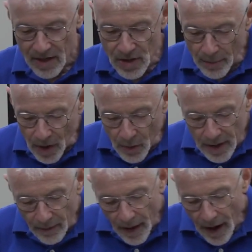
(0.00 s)
So I'm going to
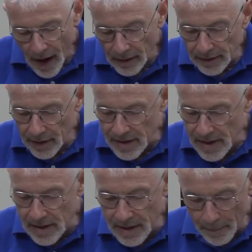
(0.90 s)
read a, a little
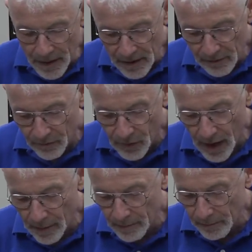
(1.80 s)
snippet
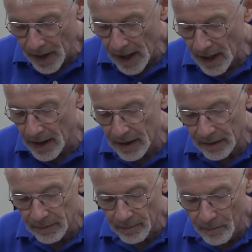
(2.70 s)
from
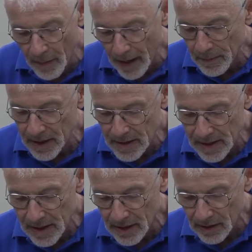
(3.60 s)
uh, my piece
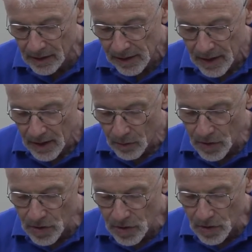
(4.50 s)
here,
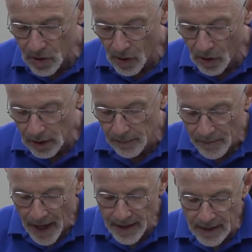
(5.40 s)
which is called
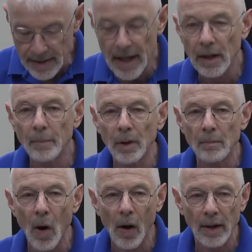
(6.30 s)
An Indelible
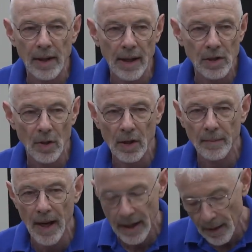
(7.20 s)
Mark. And I talk
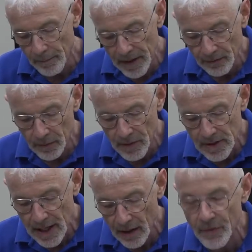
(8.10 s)
about how being from the
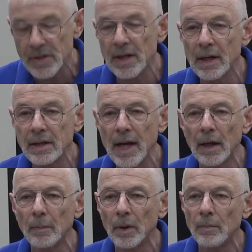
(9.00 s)
South is an
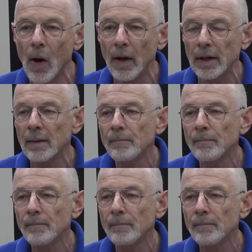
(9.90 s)
indelible mark